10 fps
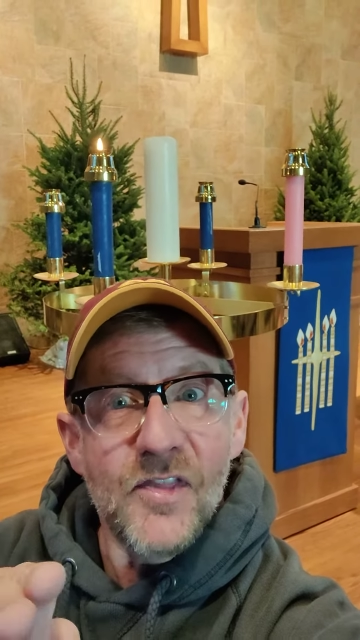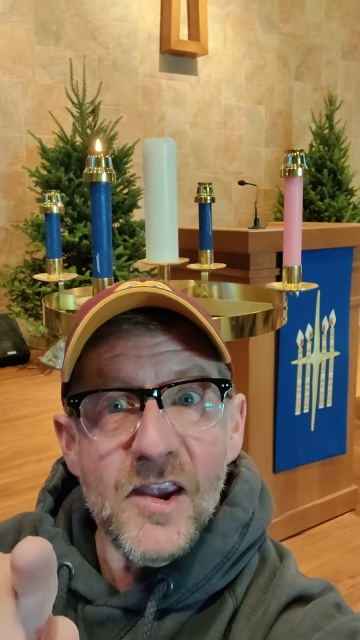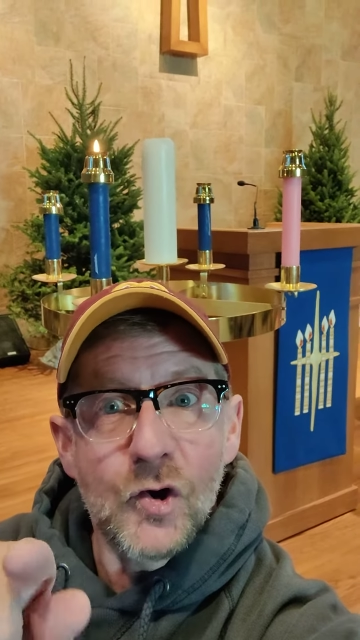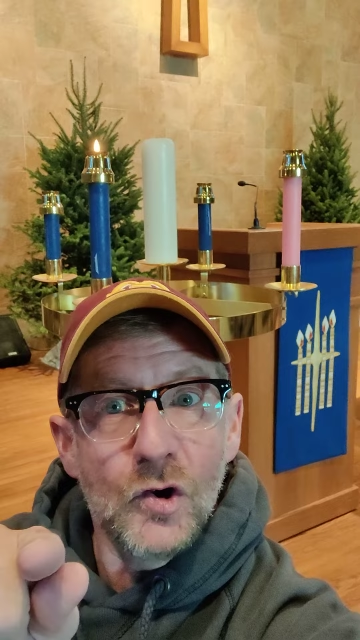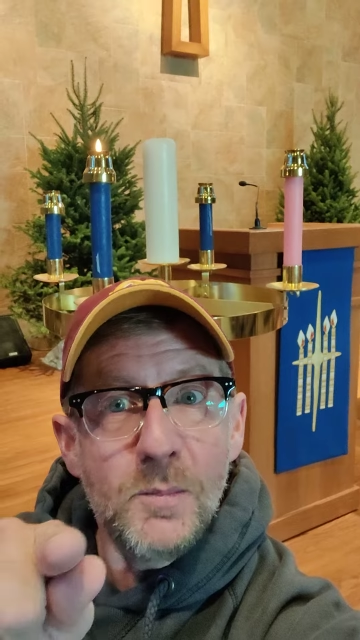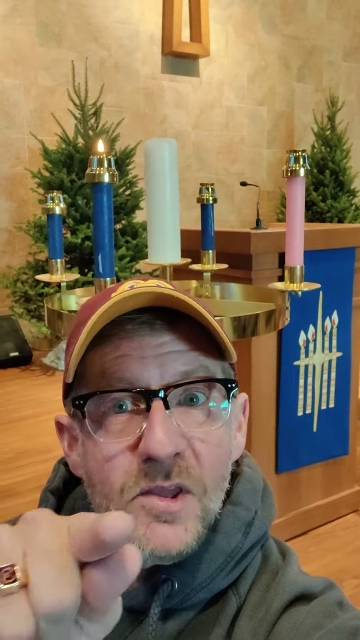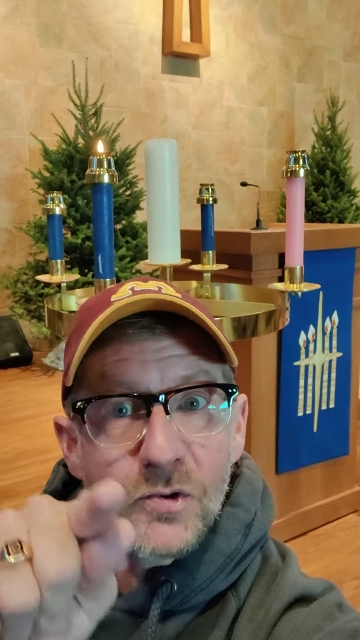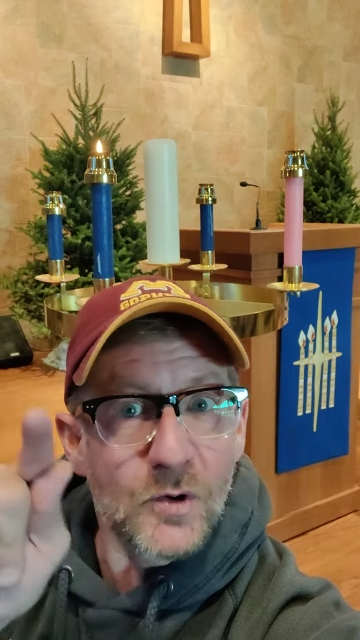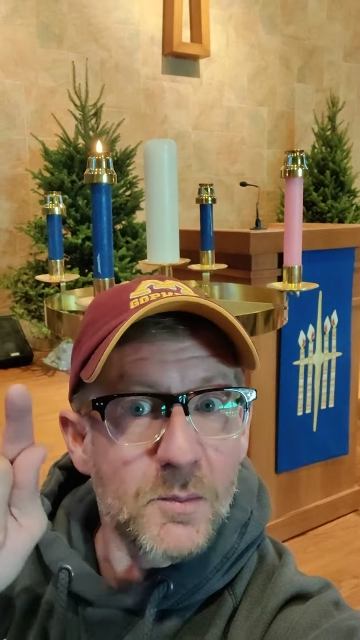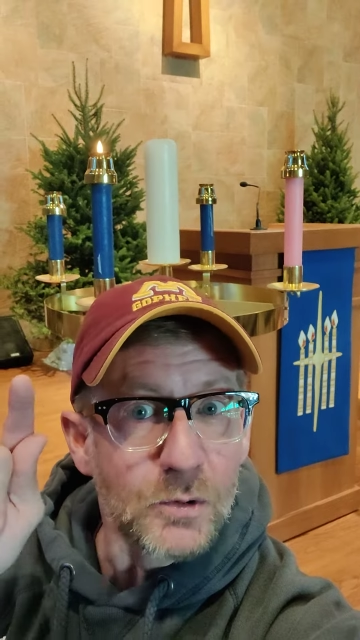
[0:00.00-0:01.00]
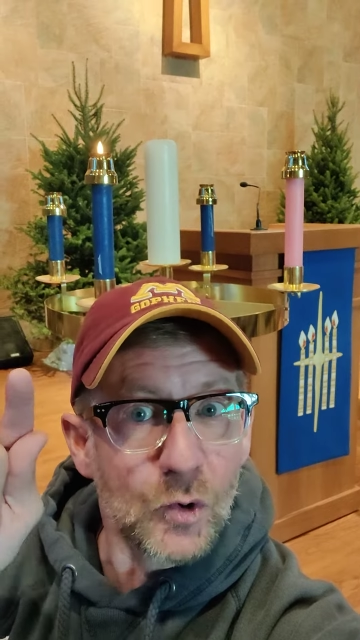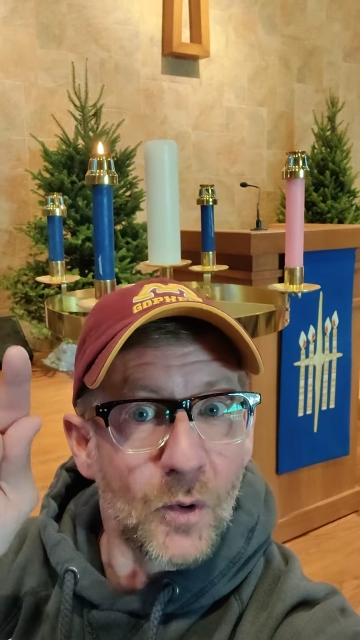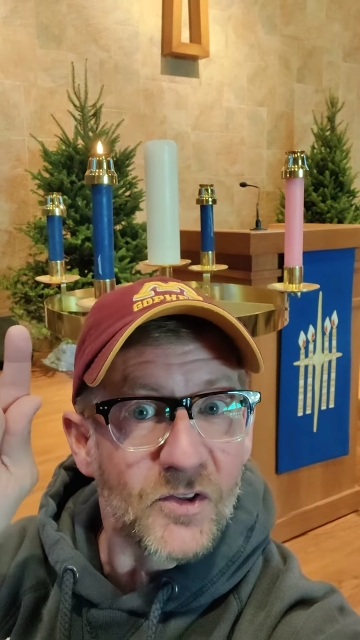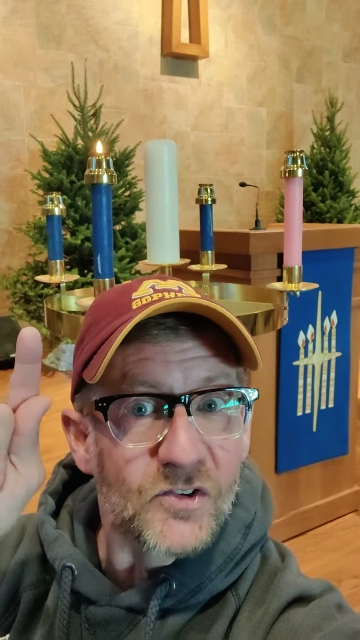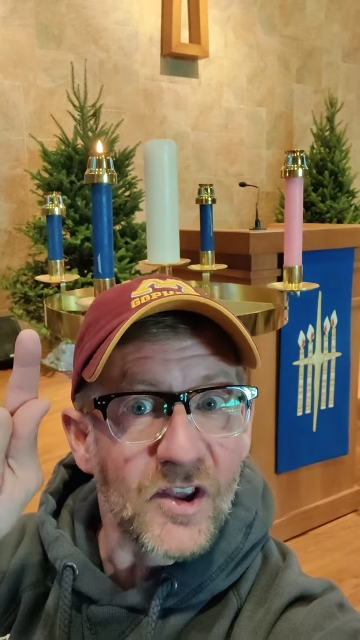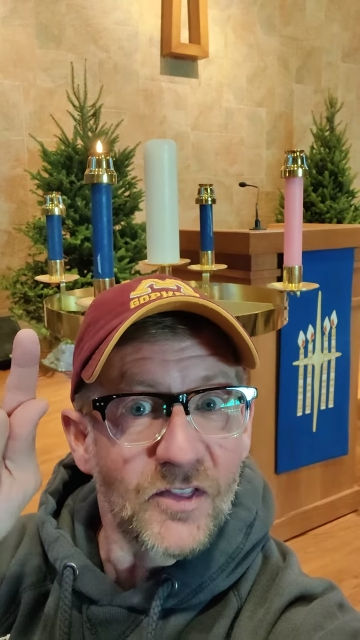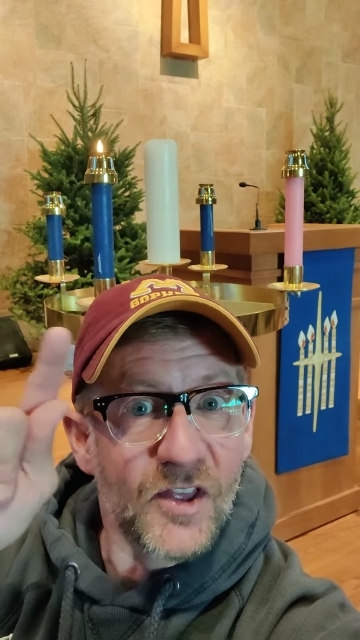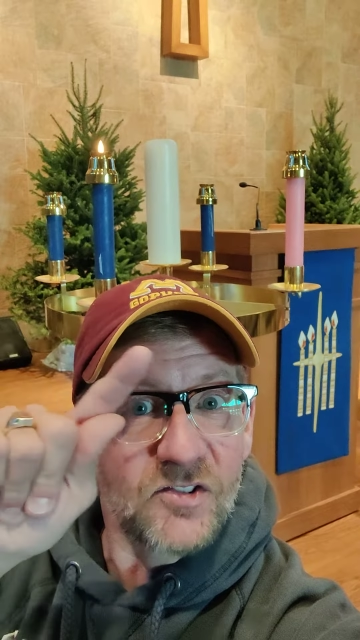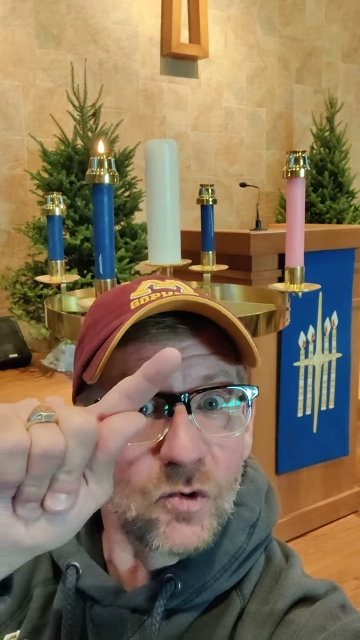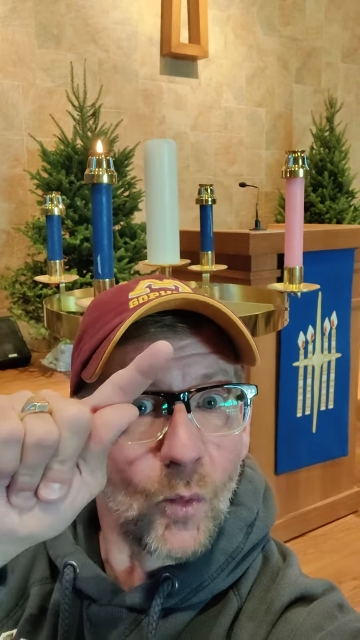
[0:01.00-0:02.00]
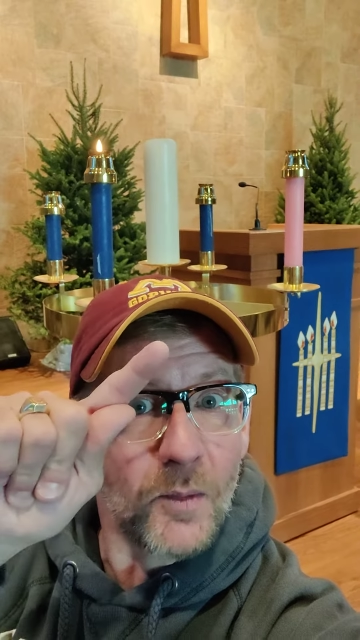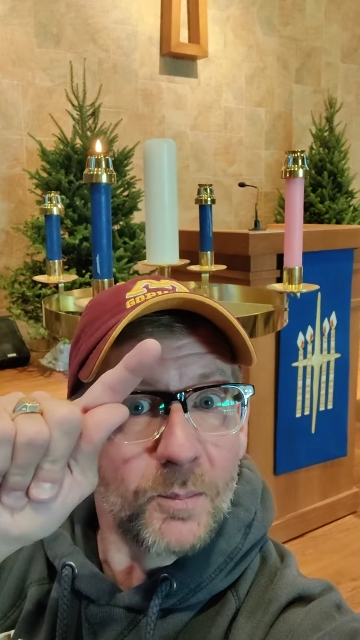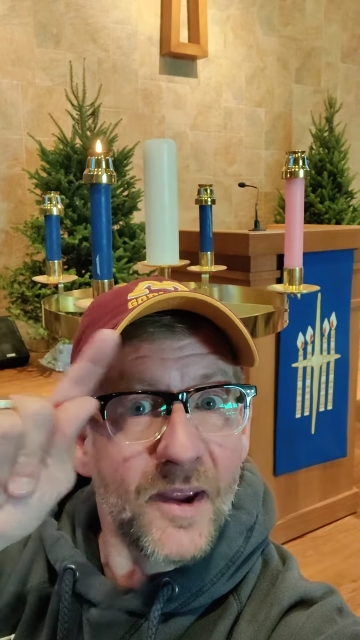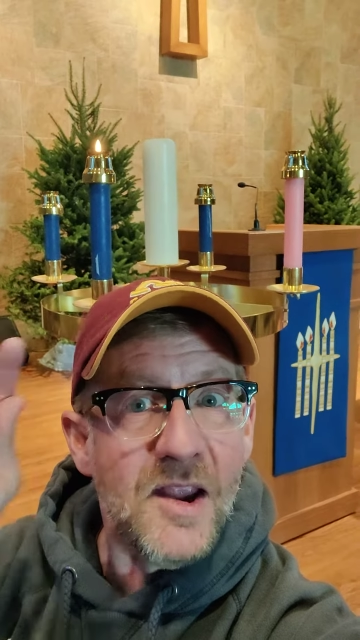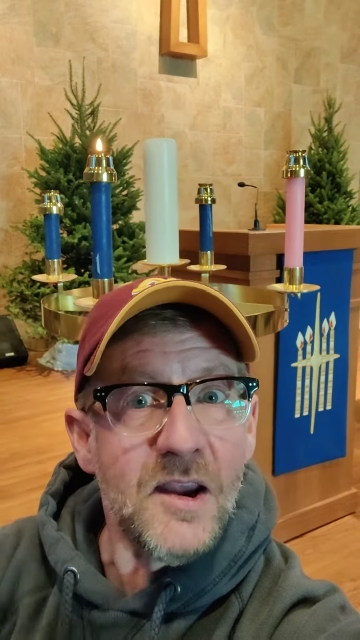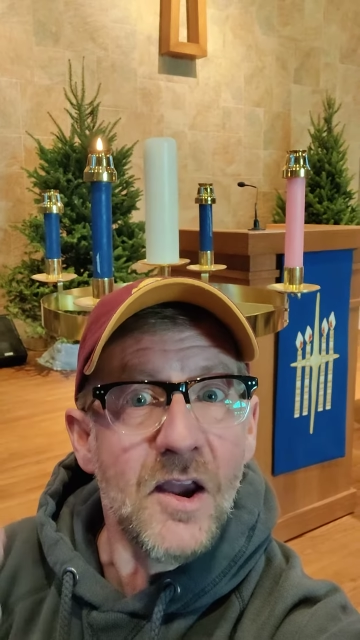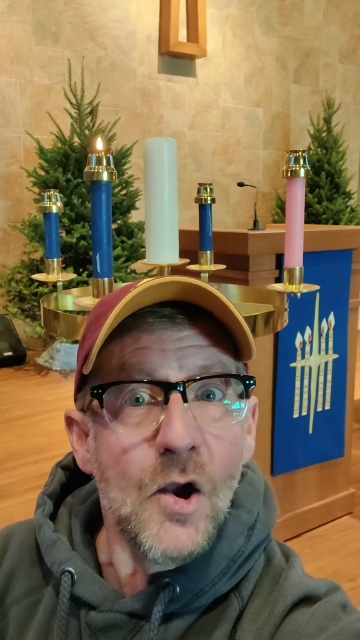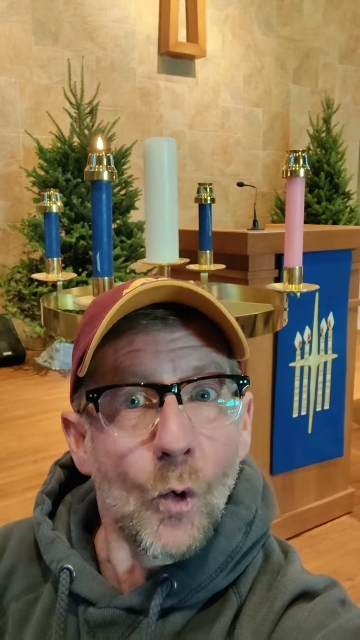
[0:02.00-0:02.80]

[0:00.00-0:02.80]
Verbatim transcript: They could be three blue ones like this and one pink,